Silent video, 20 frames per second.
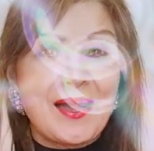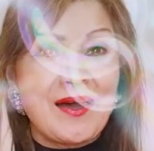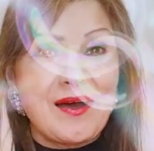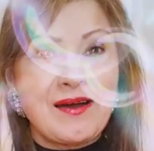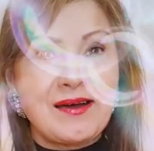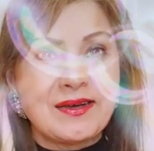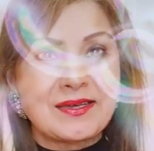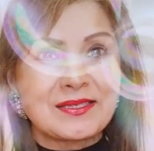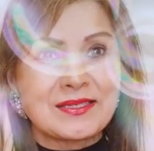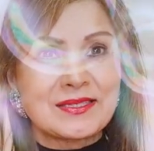
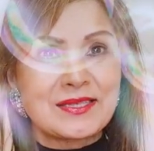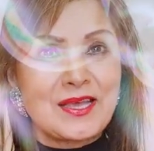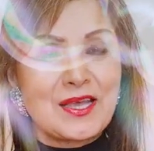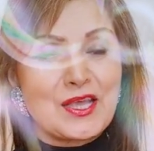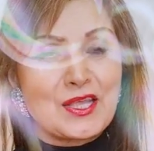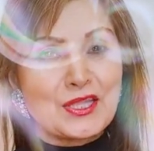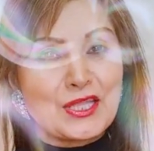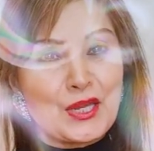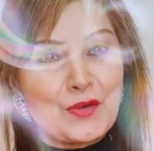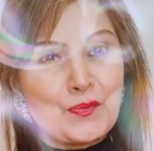us
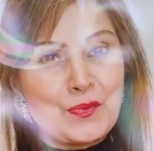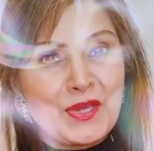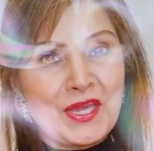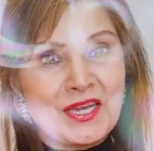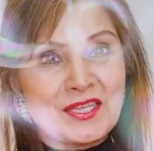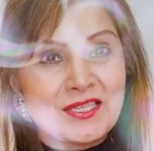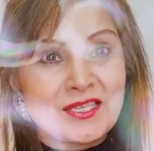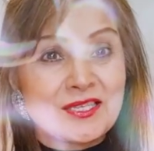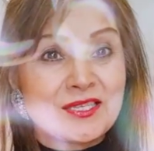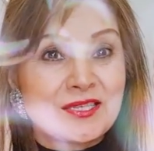that we
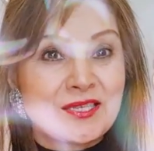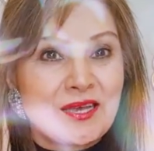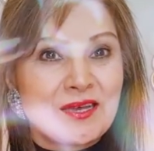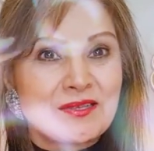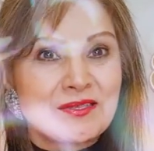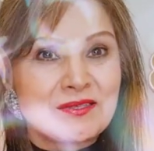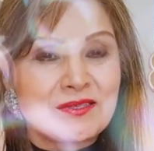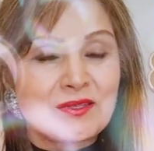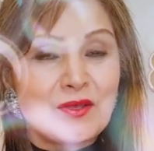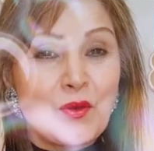are the
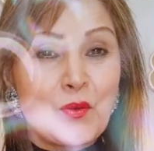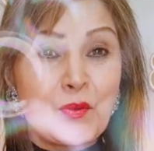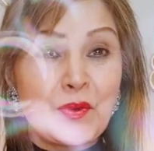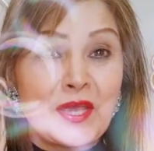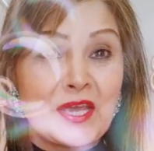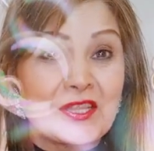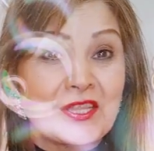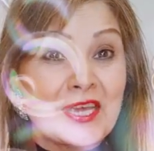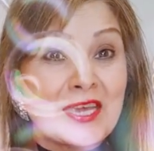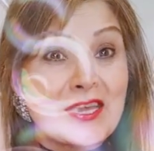sons, we
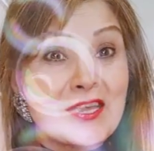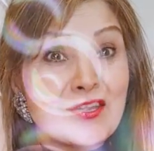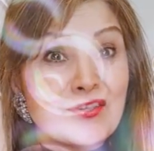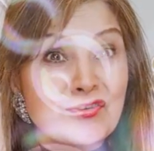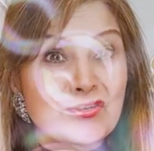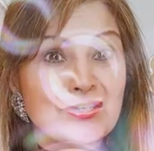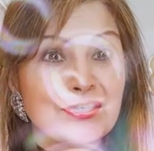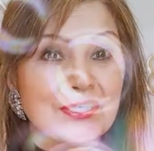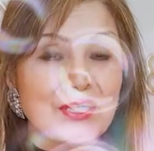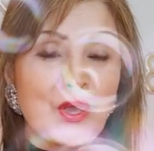are the
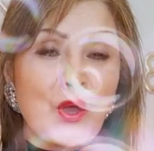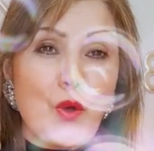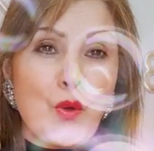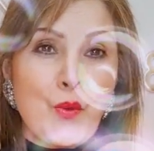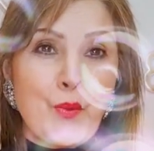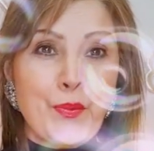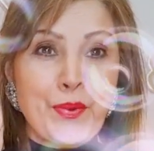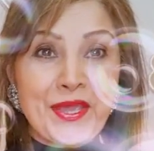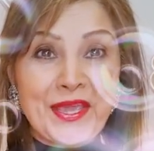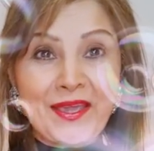heirs,
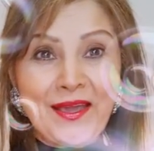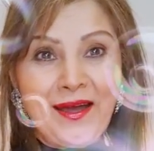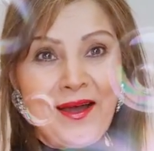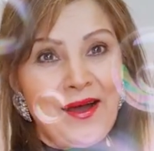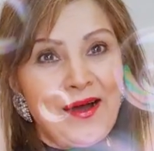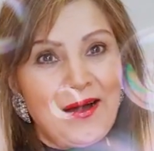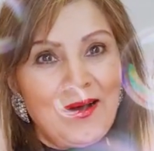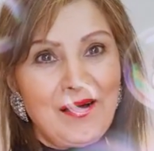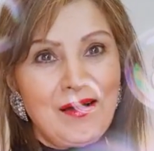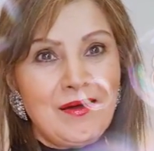we
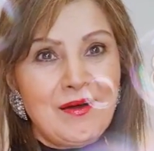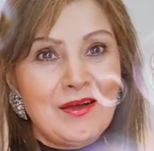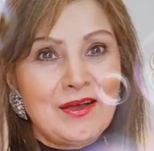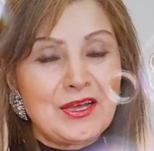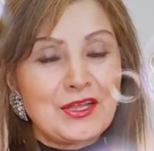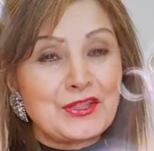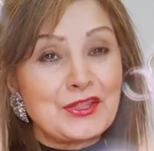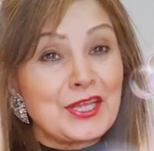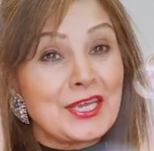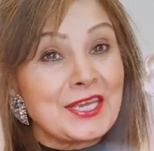are
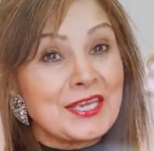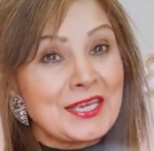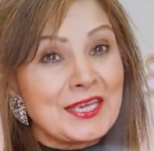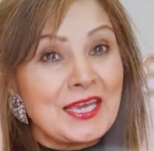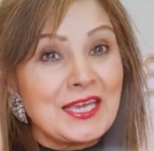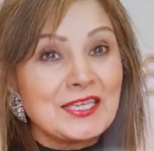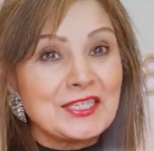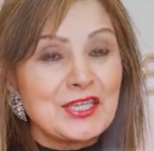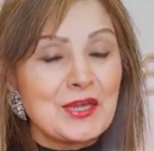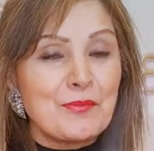the
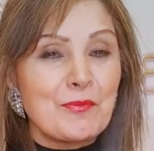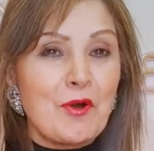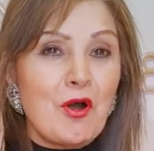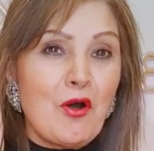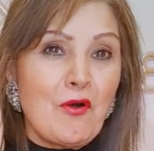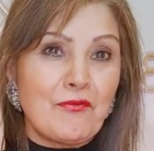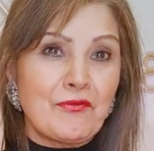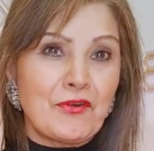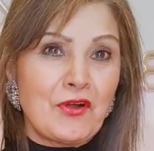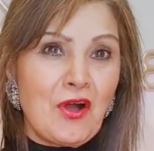kingdom
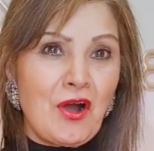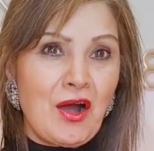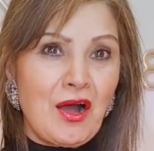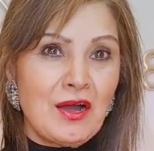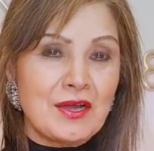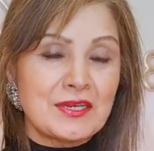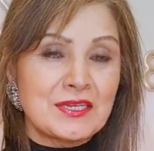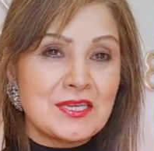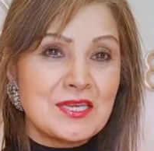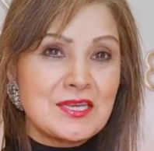of
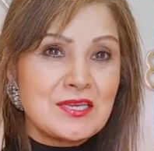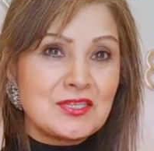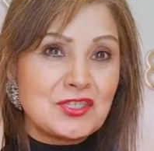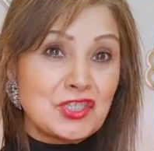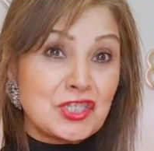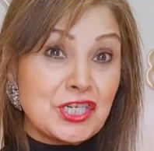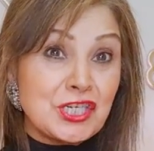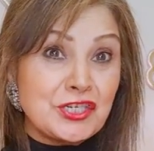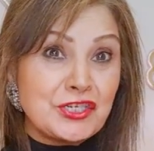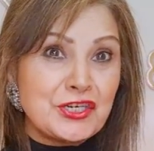God,
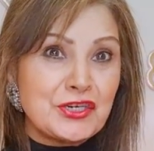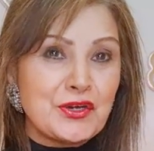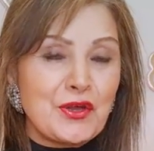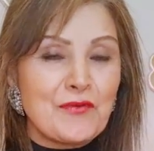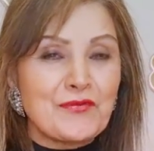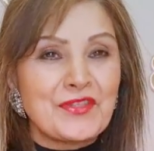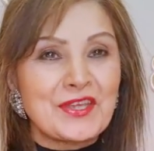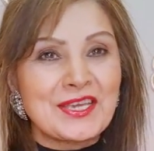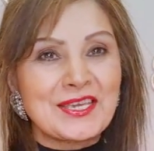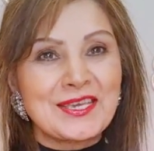children
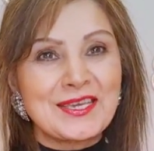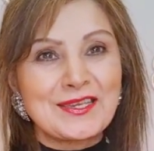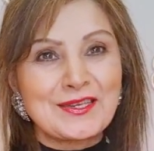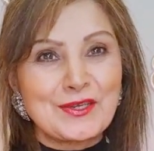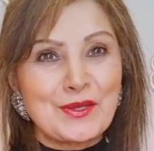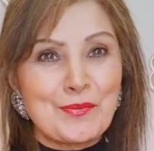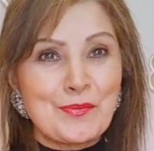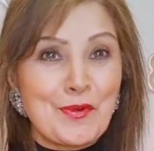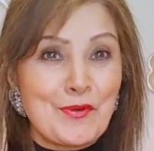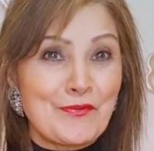of the
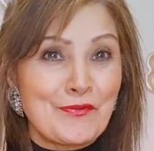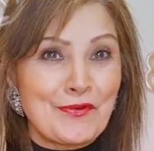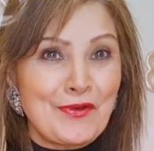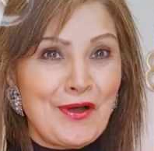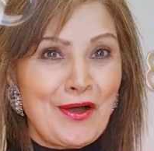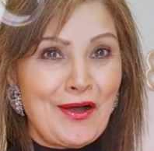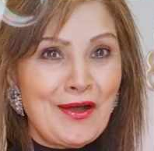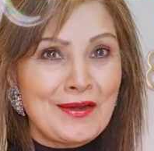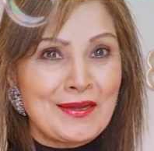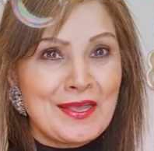kingdom of
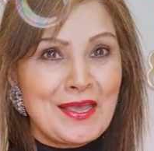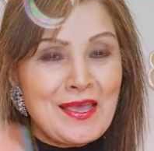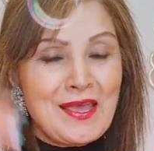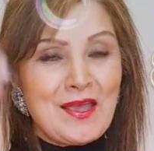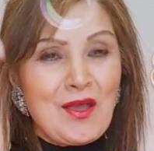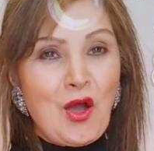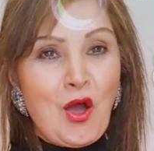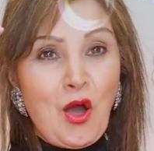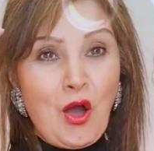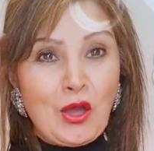God.
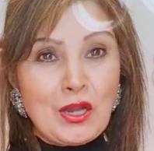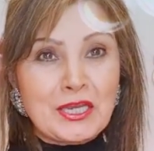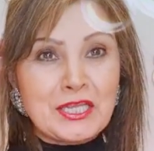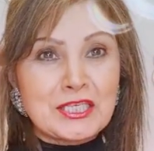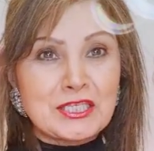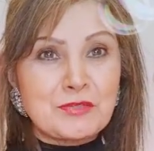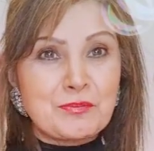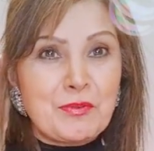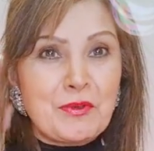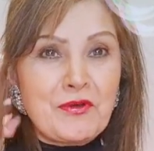Holy
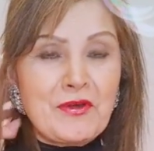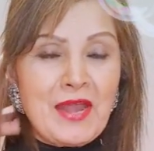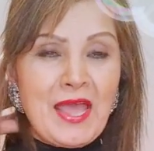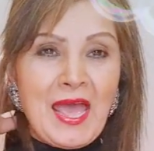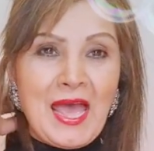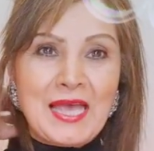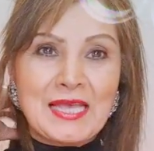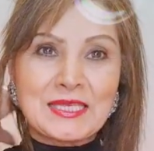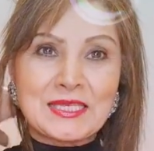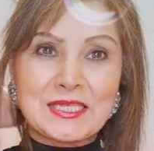Spirit
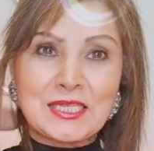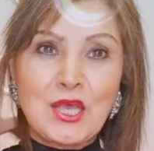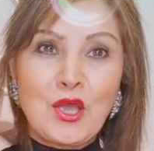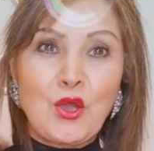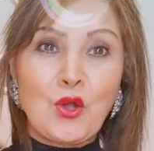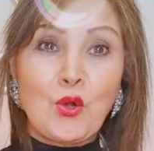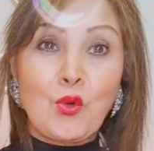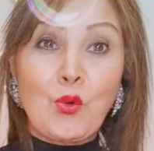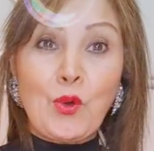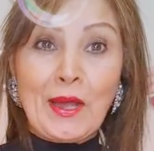has
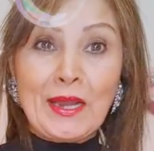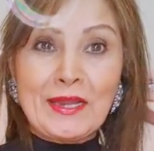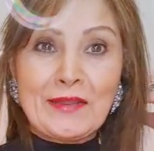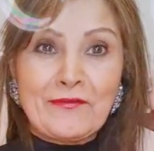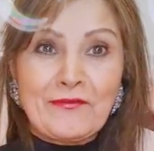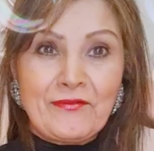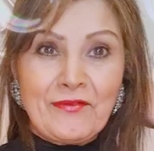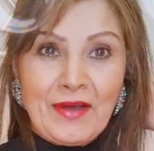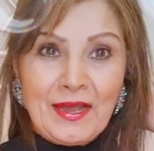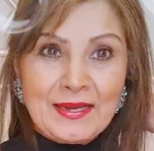
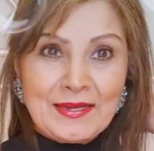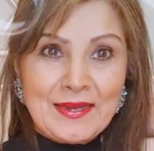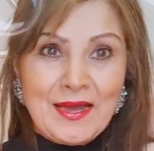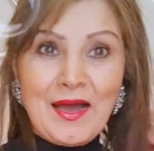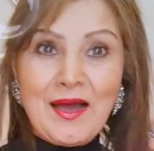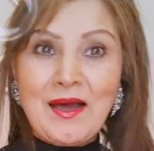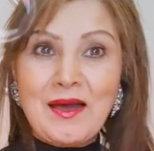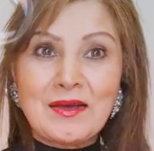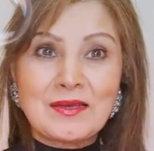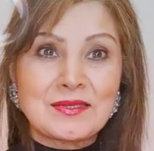qualified
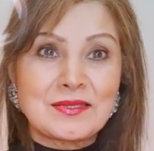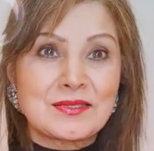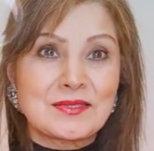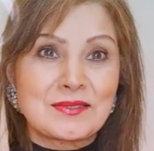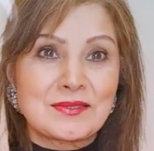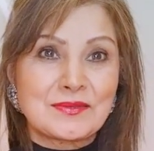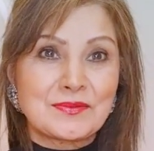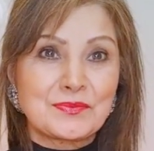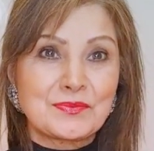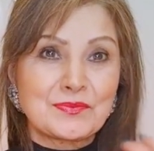us
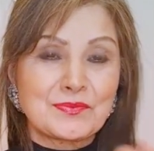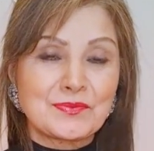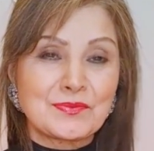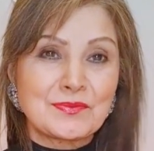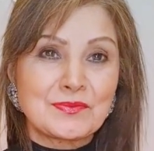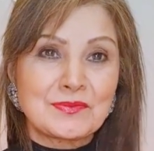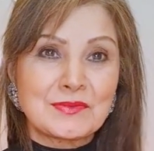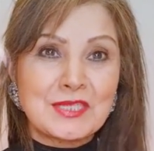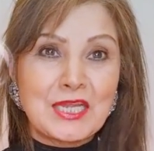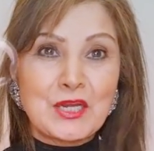
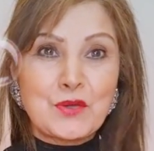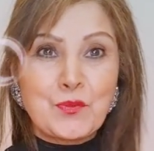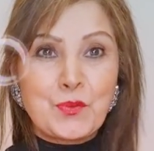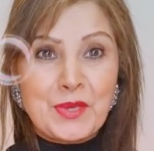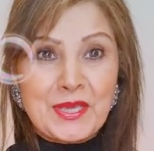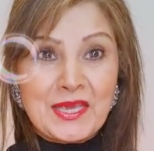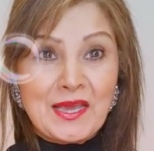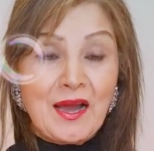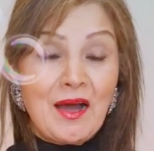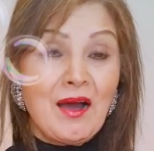that
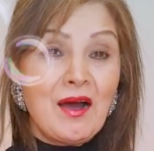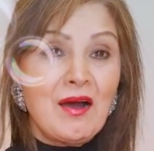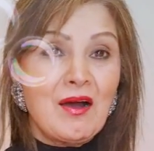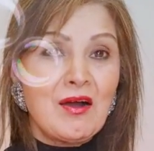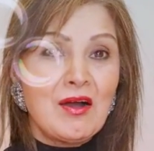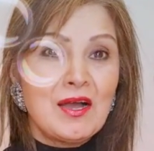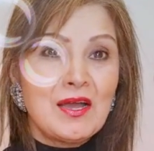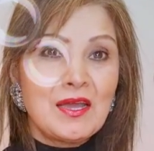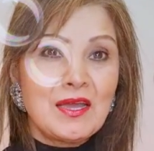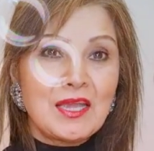we
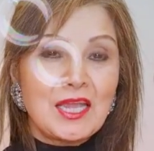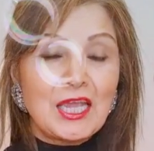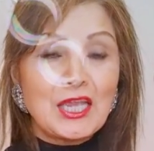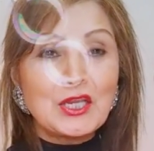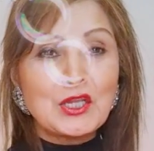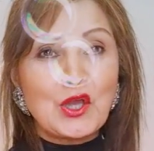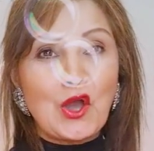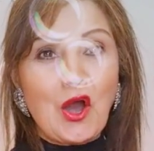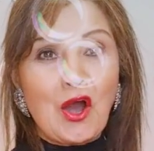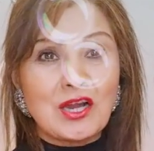are
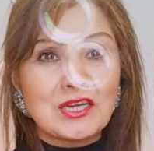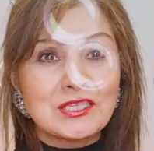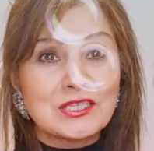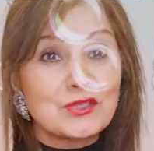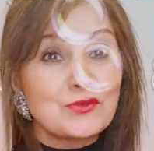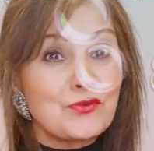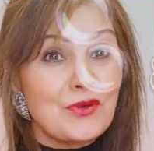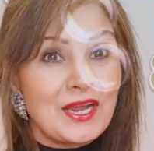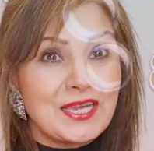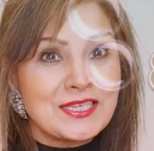in
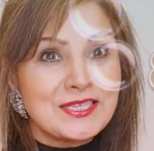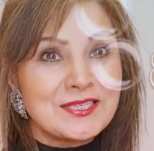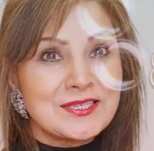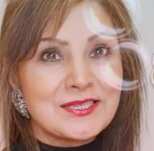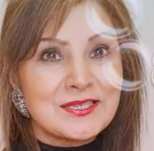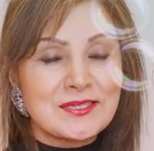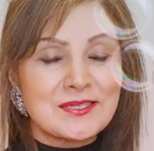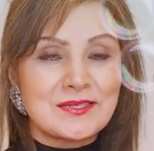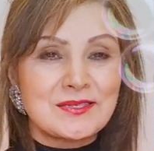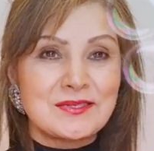God's
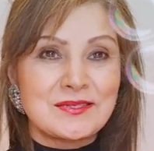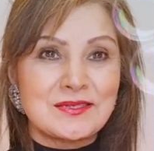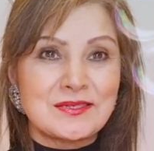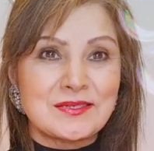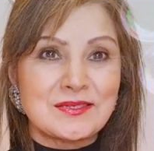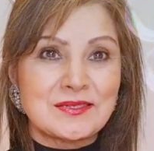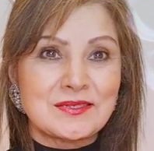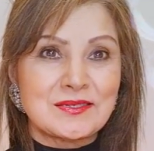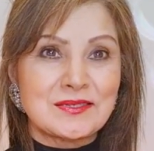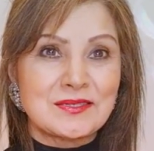
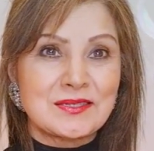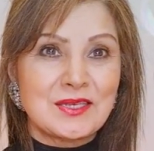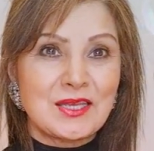righteousness.